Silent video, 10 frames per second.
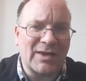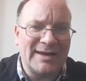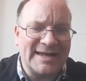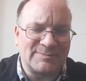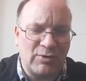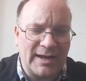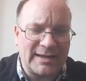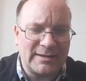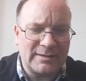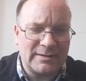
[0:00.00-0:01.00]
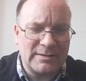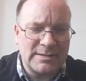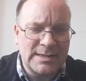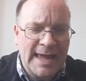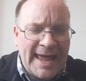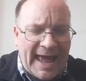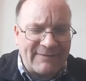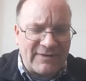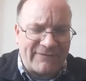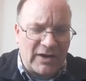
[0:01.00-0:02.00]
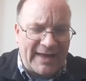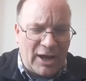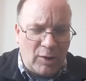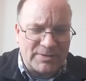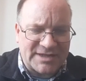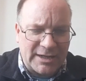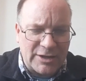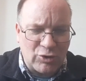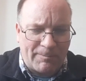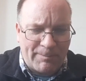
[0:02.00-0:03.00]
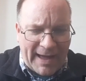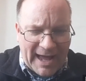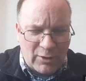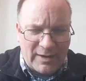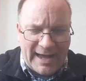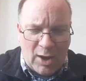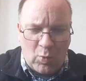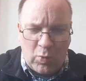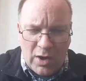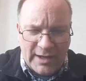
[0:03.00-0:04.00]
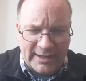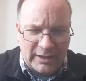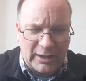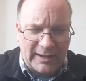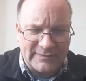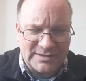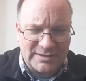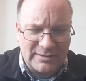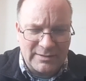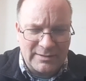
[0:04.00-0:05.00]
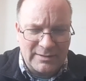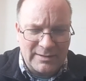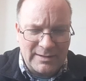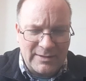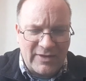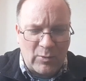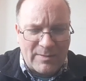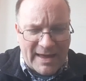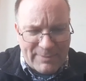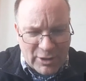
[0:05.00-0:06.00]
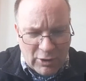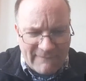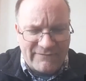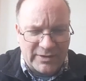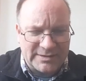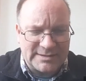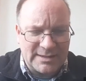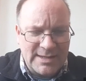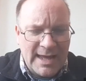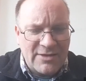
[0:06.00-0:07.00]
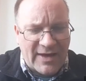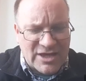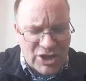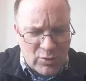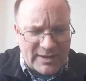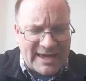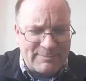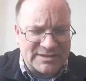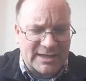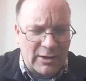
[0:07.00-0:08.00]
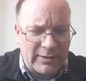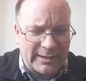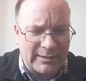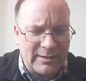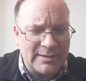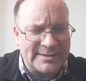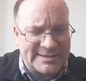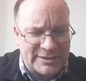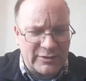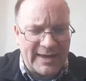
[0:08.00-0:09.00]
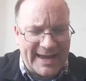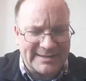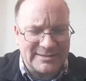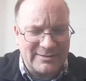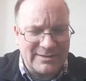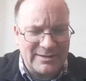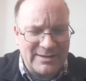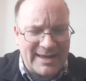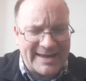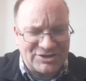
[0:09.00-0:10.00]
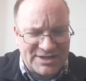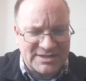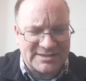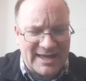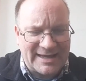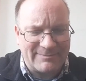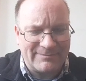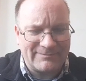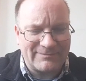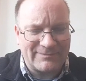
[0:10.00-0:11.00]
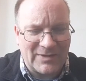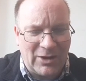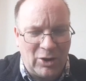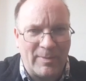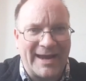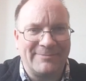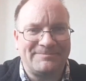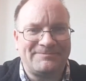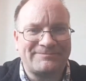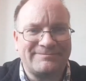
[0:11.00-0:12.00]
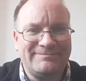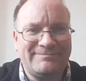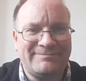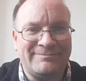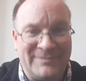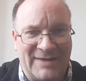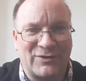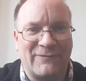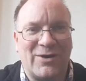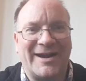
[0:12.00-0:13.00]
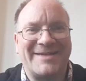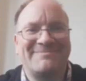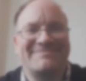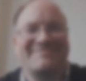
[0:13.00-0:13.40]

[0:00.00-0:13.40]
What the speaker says: Let's pray. Heavenly Father, help us to know your power at work in our lives, that we may be confident that you will keep us going to the end. In Jesus' name, amen. Have a good Friday.